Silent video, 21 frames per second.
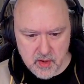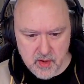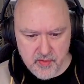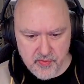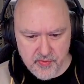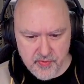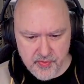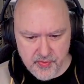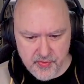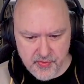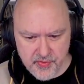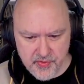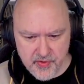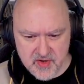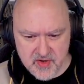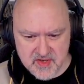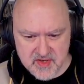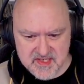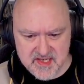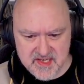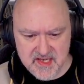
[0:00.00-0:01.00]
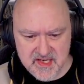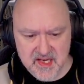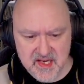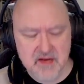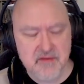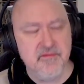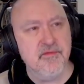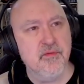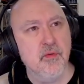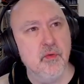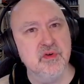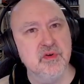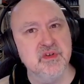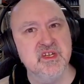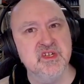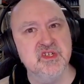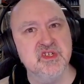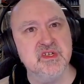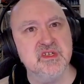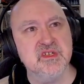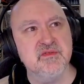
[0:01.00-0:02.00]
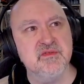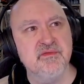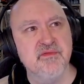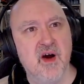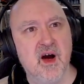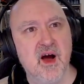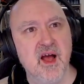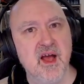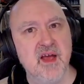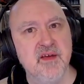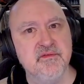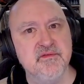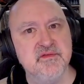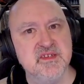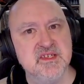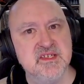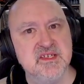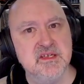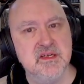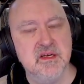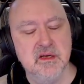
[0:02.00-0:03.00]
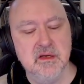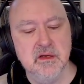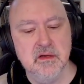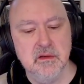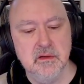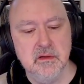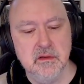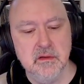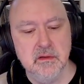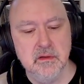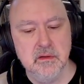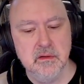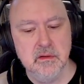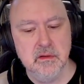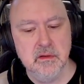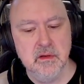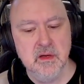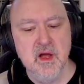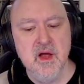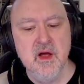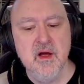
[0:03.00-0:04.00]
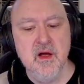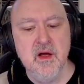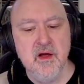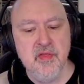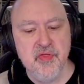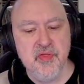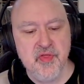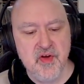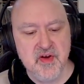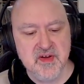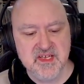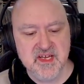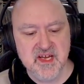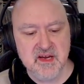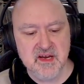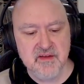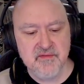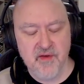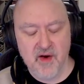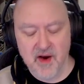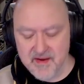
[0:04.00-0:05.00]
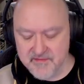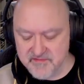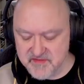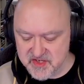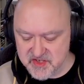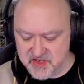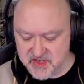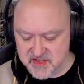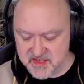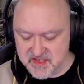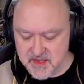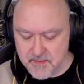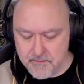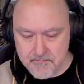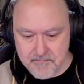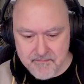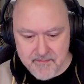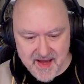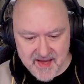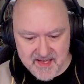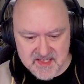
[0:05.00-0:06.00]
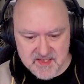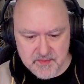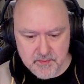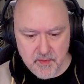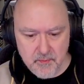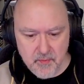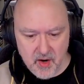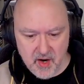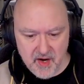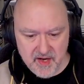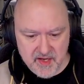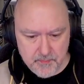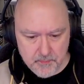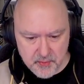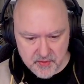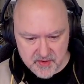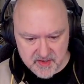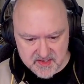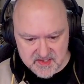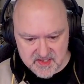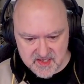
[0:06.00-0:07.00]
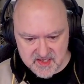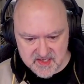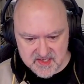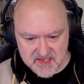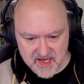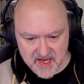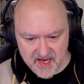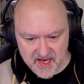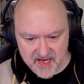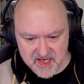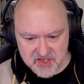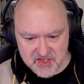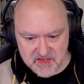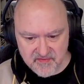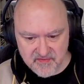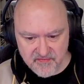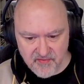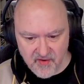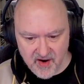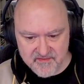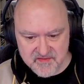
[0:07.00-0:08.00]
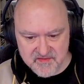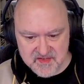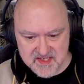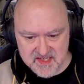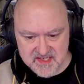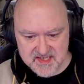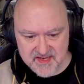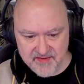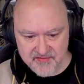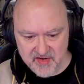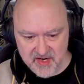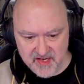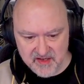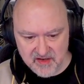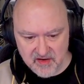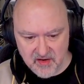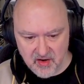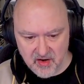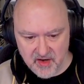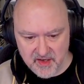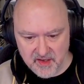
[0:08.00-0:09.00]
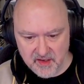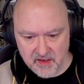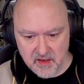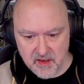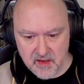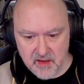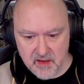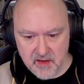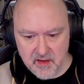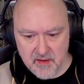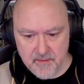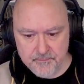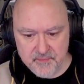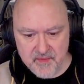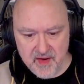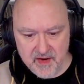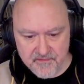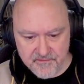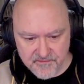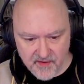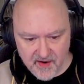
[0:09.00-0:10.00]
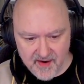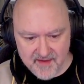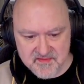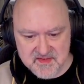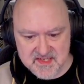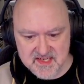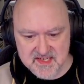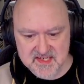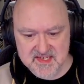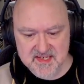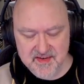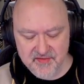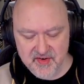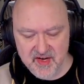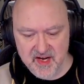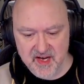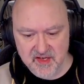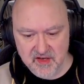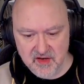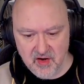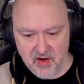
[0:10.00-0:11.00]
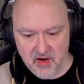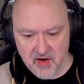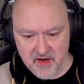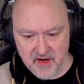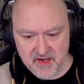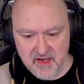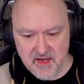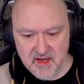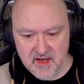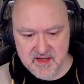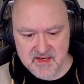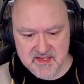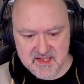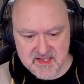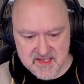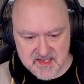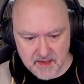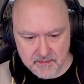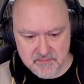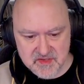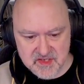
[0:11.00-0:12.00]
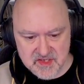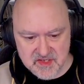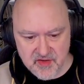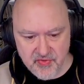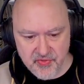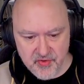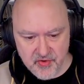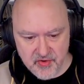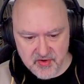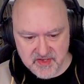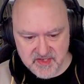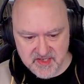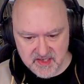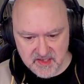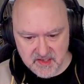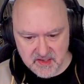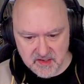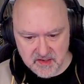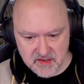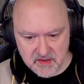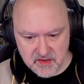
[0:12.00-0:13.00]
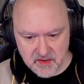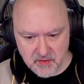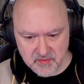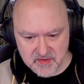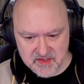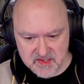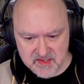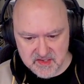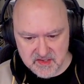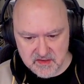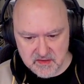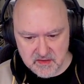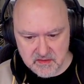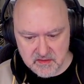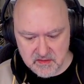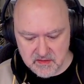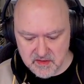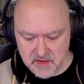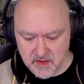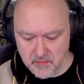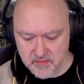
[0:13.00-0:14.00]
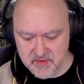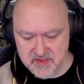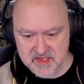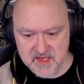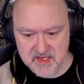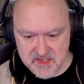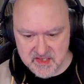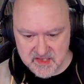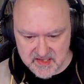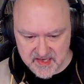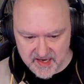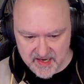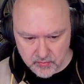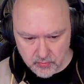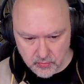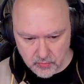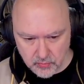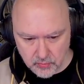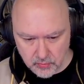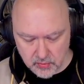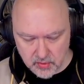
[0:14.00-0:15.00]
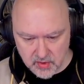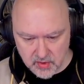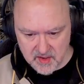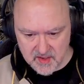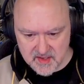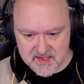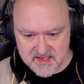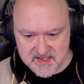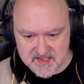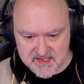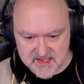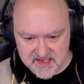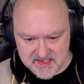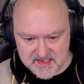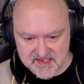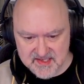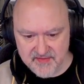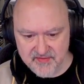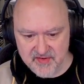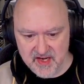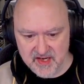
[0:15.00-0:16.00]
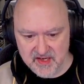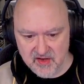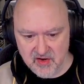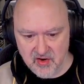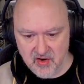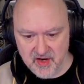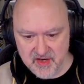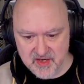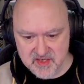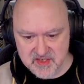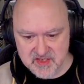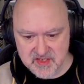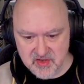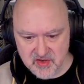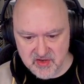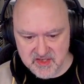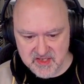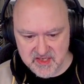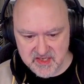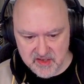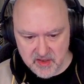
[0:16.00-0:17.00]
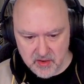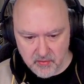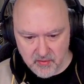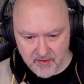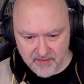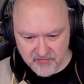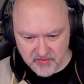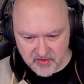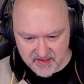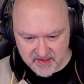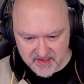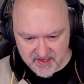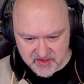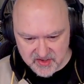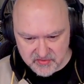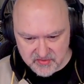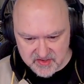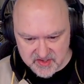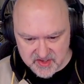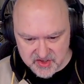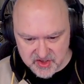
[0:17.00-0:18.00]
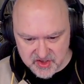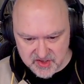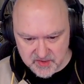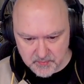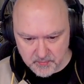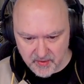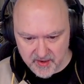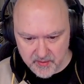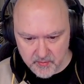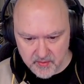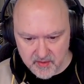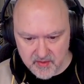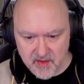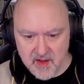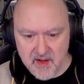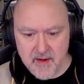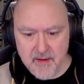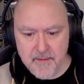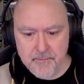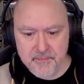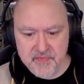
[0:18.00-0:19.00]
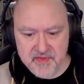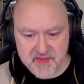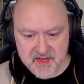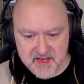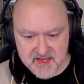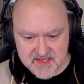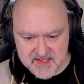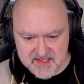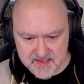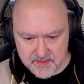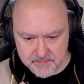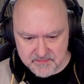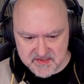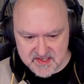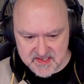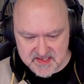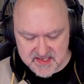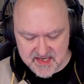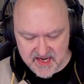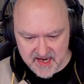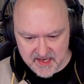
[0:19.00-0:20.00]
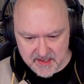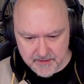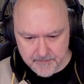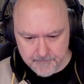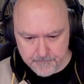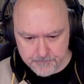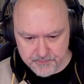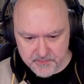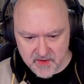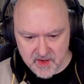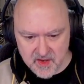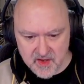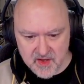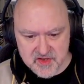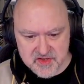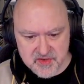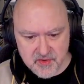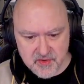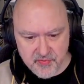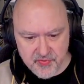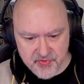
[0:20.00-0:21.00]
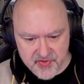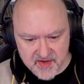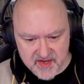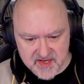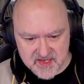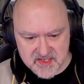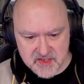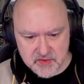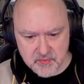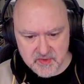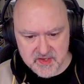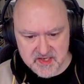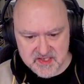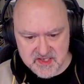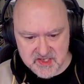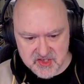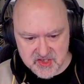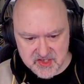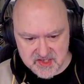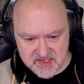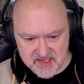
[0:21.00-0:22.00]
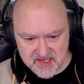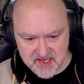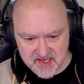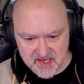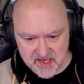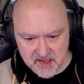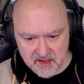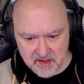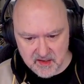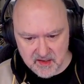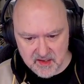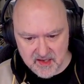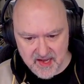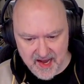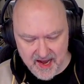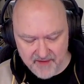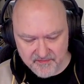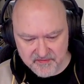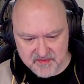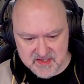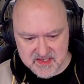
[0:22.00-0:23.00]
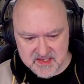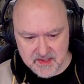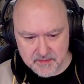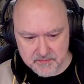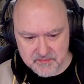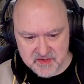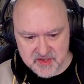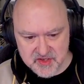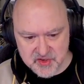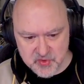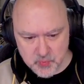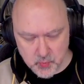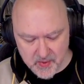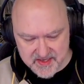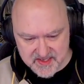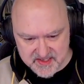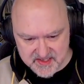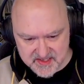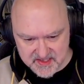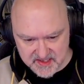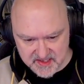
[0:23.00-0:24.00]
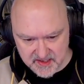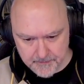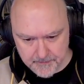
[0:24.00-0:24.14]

thirty in four digits, fives. thirty in five digits. The maximum I could put into this cage is five, six, seven, eight, nine. And five, six, seven, eight, nine sums to thirty. No, it doesn't. No, it doesn't at all. six, seven, eight, nine is thirty. No, I've got an extra digit to play with. These sum to ten. So these three digits here have to sum to twenty.